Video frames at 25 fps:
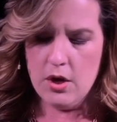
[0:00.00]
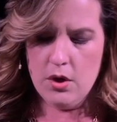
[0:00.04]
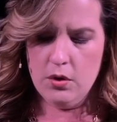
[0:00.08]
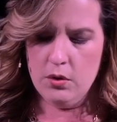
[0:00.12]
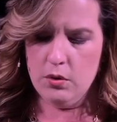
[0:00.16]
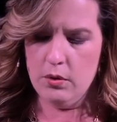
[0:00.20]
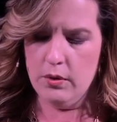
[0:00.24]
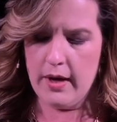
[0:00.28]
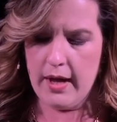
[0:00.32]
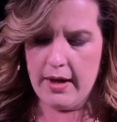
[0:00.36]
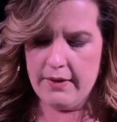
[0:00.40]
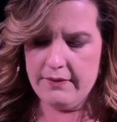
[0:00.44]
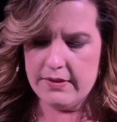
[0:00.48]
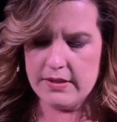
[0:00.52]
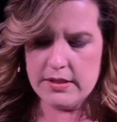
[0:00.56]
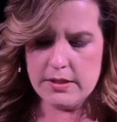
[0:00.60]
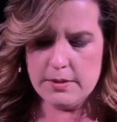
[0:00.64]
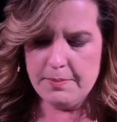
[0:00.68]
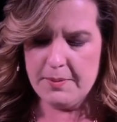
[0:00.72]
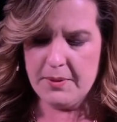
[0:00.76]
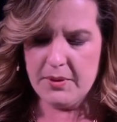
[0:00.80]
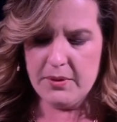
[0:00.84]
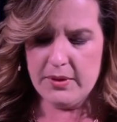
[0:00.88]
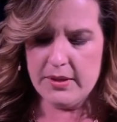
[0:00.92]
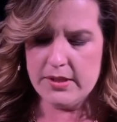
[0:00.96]
who have
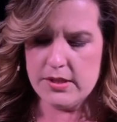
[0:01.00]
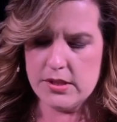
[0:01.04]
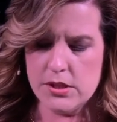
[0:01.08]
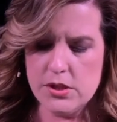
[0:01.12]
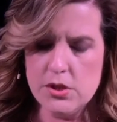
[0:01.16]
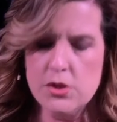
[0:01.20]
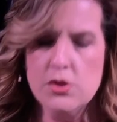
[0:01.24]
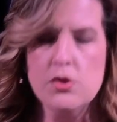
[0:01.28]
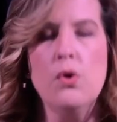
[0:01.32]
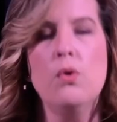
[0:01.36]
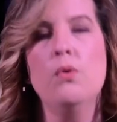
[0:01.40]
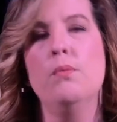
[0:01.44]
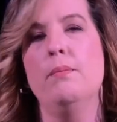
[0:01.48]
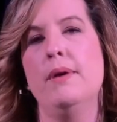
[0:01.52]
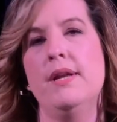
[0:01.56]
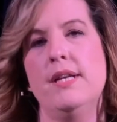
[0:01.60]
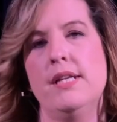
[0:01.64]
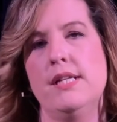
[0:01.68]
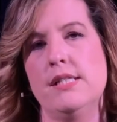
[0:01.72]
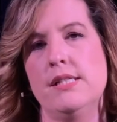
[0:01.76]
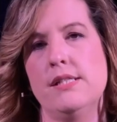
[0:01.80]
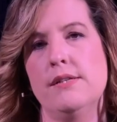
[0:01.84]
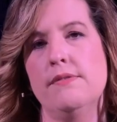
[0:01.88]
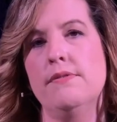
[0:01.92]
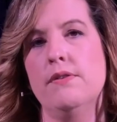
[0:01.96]
experienced so many
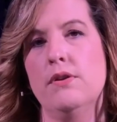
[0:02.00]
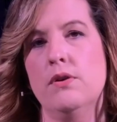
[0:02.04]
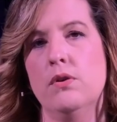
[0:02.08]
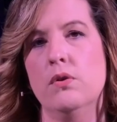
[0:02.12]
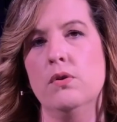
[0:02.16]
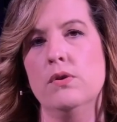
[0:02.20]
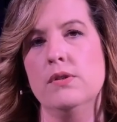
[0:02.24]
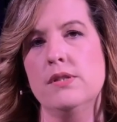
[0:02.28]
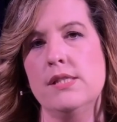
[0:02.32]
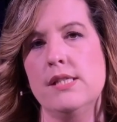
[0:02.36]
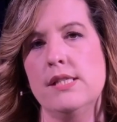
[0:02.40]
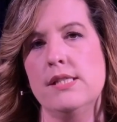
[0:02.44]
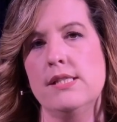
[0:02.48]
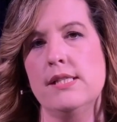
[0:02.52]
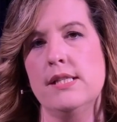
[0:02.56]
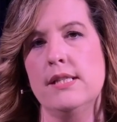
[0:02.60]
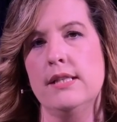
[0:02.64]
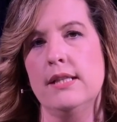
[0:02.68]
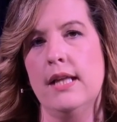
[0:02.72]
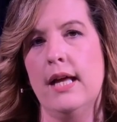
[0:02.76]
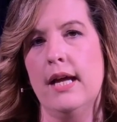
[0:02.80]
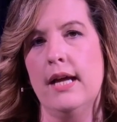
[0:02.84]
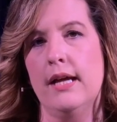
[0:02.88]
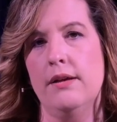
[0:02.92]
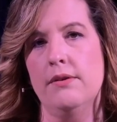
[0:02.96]
difficulties in
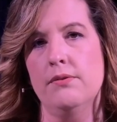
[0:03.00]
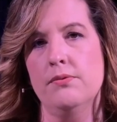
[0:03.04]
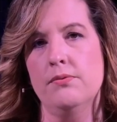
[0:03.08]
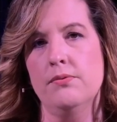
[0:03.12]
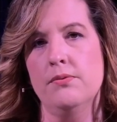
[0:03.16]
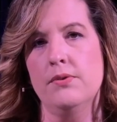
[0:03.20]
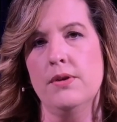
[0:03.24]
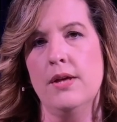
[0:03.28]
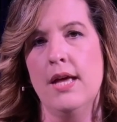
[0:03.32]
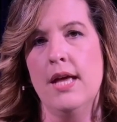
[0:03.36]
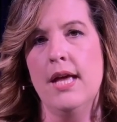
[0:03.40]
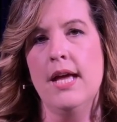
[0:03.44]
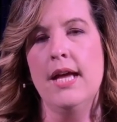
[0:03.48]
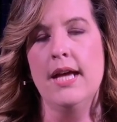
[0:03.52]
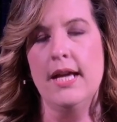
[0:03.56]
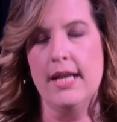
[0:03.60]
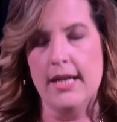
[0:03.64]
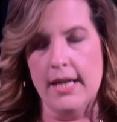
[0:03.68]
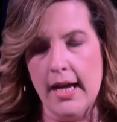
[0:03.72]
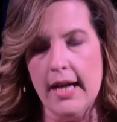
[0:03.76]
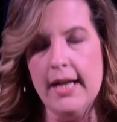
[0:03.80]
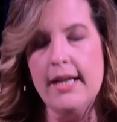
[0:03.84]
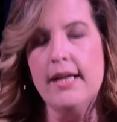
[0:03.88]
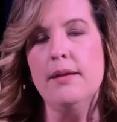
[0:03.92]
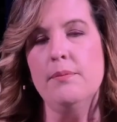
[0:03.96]
life. And
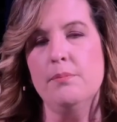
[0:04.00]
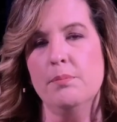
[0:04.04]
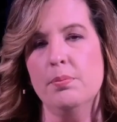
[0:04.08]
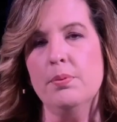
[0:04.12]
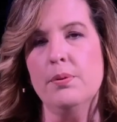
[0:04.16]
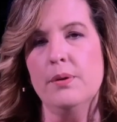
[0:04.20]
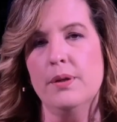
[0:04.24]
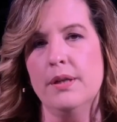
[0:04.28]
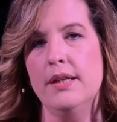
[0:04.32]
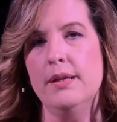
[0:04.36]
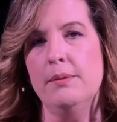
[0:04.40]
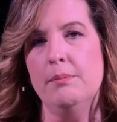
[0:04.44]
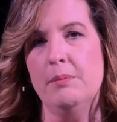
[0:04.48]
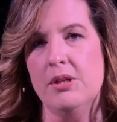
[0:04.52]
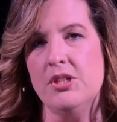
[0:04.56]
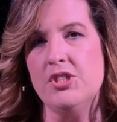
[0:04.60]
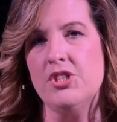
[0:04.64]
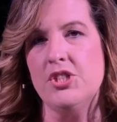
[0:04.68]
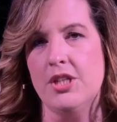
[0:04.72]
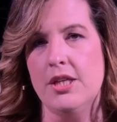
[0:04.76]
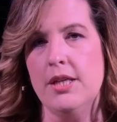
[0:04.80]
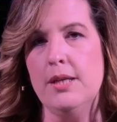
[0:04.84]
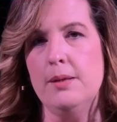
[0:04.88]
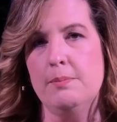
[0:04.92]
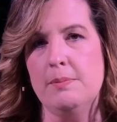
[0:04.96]
I can pretty
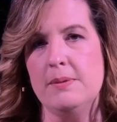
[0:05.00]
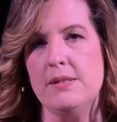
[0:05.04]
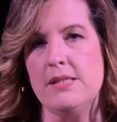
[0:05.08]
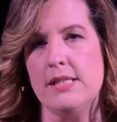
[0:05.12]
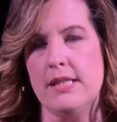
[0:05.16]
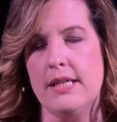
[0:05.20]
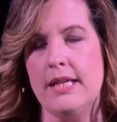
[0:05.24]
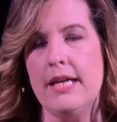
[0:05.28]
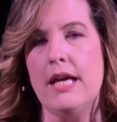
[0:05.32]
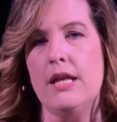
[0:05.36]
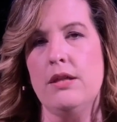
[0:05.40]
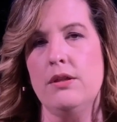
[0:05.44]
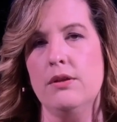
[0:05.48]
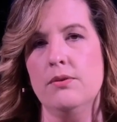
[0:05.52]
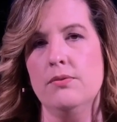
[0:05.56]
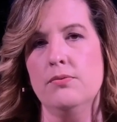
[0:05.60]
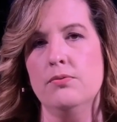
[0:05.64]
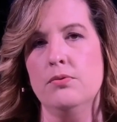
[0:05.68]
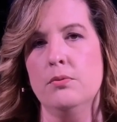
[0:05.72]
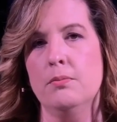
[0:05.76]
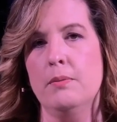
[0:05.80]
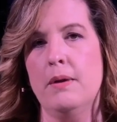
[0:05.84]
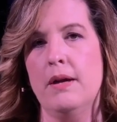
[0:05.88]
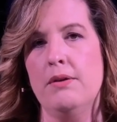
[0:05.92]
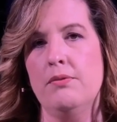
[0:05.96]
much keep it together
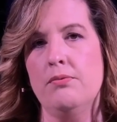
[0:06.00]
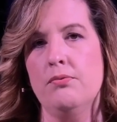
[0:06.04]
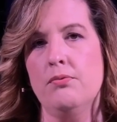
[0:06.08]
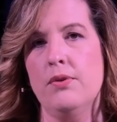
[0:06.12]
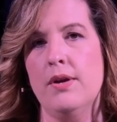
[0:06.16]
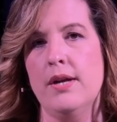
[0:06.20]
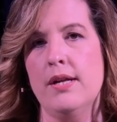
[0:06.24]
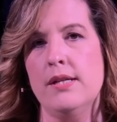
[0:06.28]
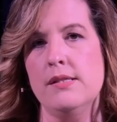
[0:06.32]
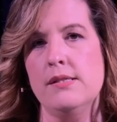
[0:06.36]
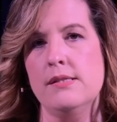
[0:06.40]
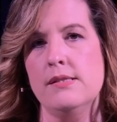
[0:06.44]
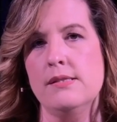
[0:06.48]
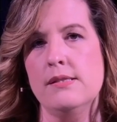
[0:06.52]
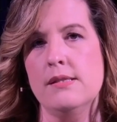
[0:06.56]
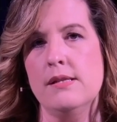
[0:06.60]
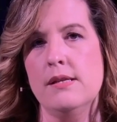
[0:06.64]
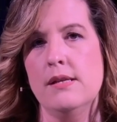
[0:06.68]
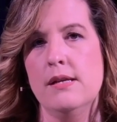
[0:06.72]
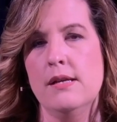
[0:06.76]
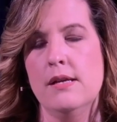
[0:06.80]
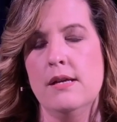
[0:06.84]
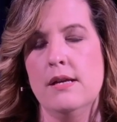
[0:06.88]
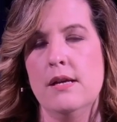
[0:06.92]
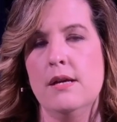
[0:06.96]
for my friends.
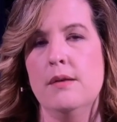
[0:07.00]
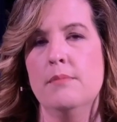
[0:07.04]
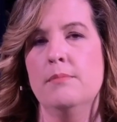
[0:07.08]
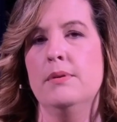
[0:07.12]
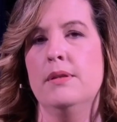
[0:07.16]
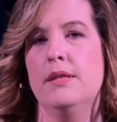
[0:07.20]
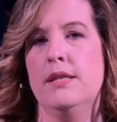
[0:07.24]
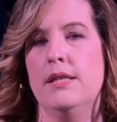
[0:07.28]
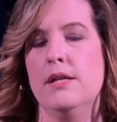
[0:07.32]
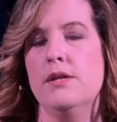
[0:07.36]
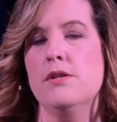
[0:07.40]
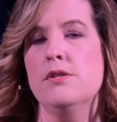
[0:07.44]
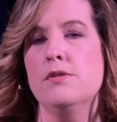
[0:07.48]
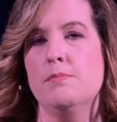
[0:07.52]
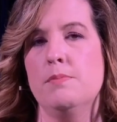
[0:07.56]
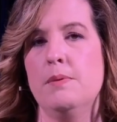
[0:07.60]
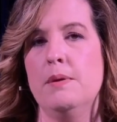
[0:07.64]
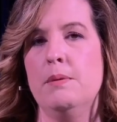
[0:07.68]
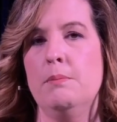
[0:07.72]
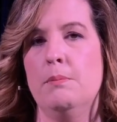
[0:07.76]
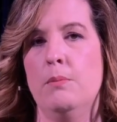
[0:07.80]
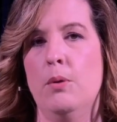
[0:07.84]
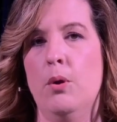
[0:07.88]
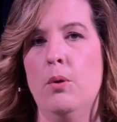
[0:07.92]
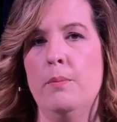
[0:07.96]
But there's
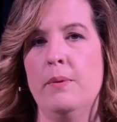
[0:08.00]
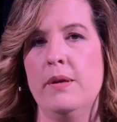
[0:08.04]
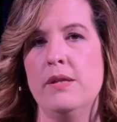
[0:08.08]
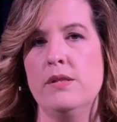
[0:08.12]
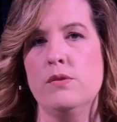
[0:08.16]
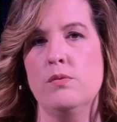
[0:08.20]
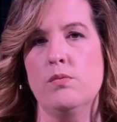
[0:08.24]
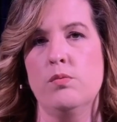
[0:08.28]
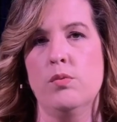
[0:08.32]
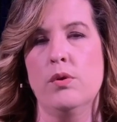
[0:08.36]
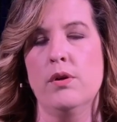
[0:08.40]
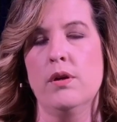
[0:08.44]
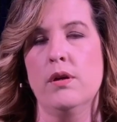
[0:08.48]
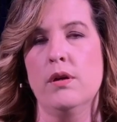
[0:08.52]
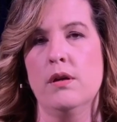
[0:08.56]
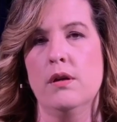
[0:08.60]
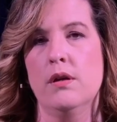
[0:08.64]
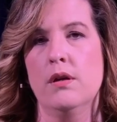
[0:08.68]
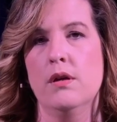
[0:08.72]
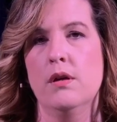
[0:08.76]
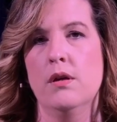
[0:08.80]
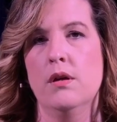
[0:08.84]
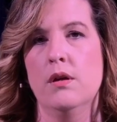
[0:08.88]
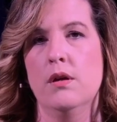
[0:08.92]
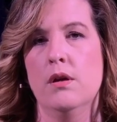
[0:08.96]
been moments where
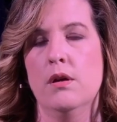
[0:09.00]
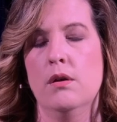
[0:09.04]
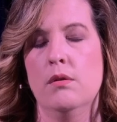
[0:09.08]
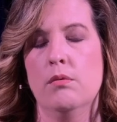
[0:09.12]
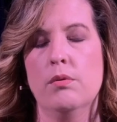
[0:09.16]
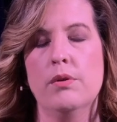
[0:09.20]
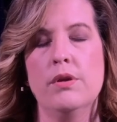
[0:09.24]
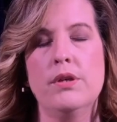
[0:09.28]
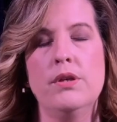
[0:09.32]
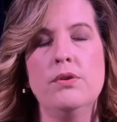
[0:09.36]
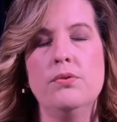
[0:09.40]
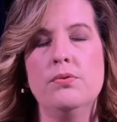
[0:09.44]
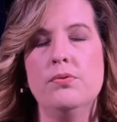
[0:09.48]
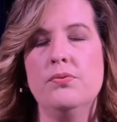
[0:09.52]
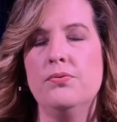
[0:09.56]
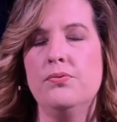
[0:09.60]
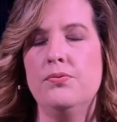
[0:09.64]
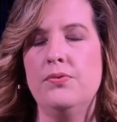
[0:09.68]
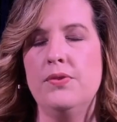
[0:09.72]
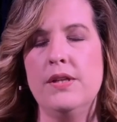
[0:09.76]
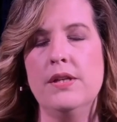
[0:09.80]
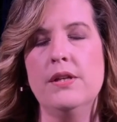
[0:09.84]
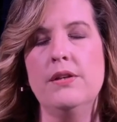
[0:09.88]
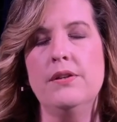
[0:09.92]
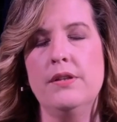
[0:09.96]
where you
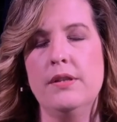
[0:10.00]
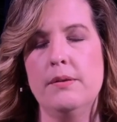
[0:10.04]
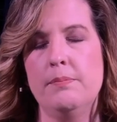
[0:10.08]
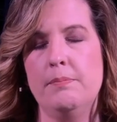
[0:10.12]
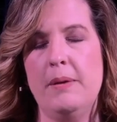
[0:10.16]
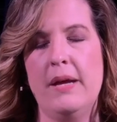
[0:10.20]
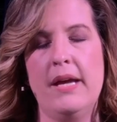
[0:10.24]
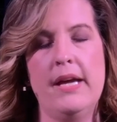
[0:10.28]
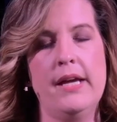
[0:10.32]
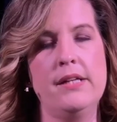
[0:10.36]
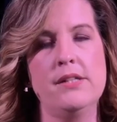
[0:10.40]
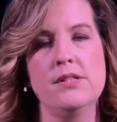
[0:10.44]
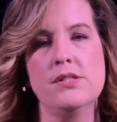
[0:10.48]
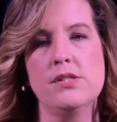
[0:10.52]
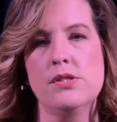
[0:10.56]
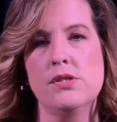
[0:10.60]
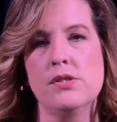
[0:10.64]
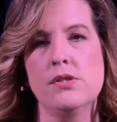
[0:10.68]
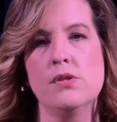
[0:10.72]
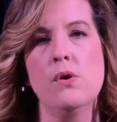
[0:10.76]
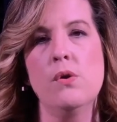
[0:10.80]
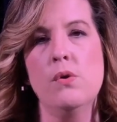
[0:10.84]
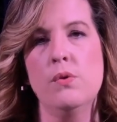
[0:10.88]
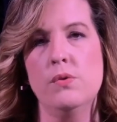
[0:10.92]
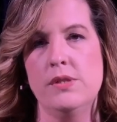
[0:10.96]
feel the pain
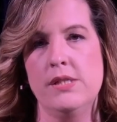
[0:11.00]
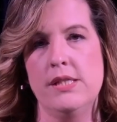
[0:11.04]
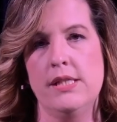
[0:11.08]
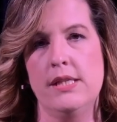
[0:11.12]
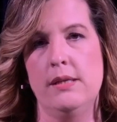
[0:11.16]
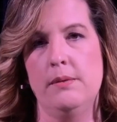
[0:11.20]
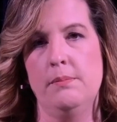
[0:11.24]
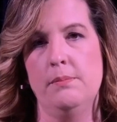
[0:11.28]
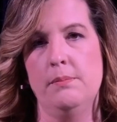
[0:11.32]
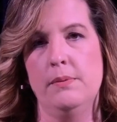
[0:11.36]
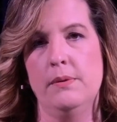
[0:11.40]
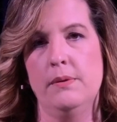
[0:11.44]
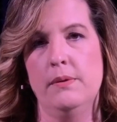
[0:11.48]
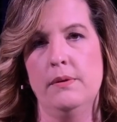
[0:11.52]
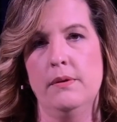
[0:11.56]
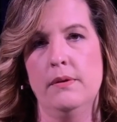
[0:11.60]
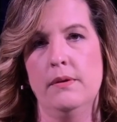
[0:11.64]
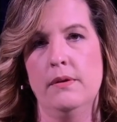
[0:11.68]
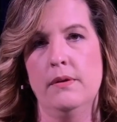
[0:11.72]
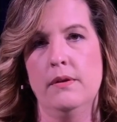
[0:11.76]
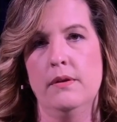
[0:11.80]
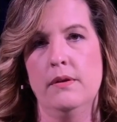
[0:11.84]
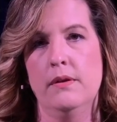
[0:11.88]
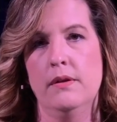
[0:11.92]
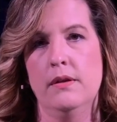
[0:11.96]
so deep.
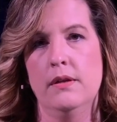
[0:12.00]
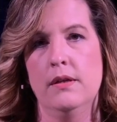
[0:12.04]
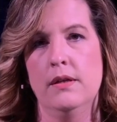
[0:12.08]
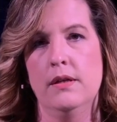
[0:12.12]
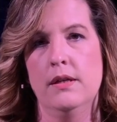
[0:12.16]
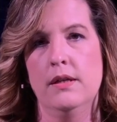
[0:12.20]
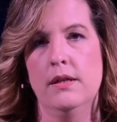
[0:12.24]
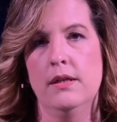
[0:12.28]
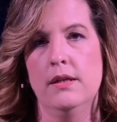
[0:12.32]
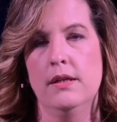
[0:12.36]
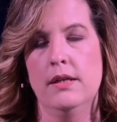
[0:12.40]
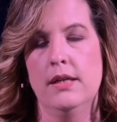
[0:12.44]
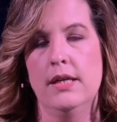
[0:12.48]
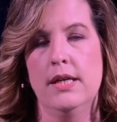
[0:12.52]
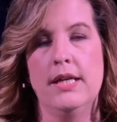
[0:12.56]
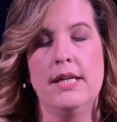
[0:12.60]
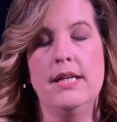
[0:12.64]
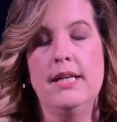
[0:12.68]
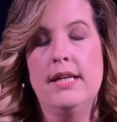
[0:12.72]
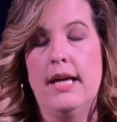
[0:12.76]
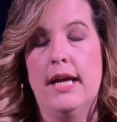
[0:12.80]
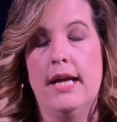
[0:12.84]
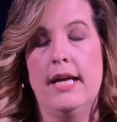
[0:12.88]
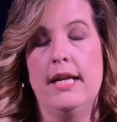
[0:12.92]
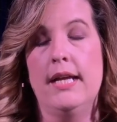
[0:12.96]

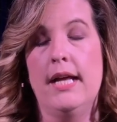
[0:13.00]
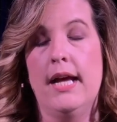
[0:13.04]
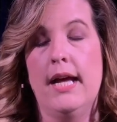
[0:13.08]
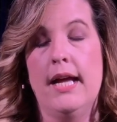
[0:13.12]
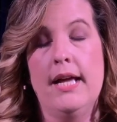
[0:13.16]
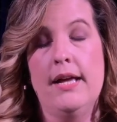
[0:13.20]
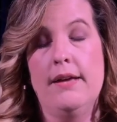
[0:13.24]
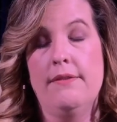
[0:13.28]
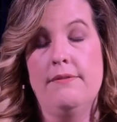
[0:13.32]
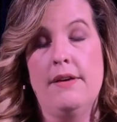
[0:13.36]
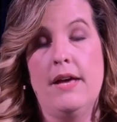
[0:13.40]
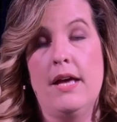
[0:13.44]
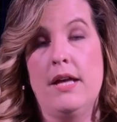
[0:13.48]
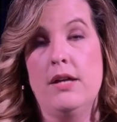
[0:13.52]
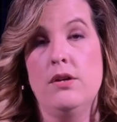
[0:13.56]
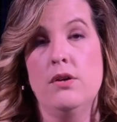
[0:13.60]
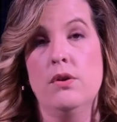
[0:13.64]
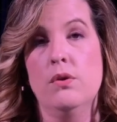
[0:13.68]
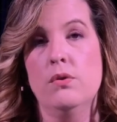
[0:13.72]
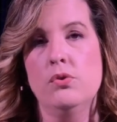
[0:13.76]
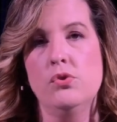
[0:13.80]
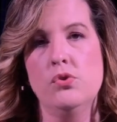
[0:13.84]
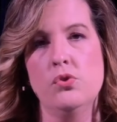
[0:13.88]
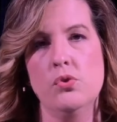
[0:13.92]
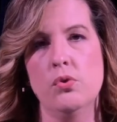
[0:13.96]
And I have had
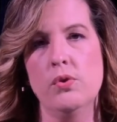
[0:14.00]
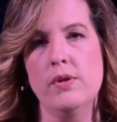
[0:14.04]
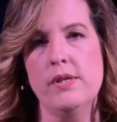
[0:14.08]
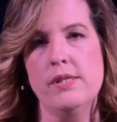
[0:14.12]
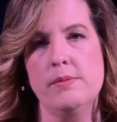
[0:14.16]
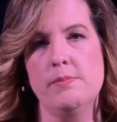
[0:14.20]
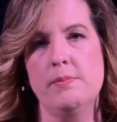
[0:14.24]
no choice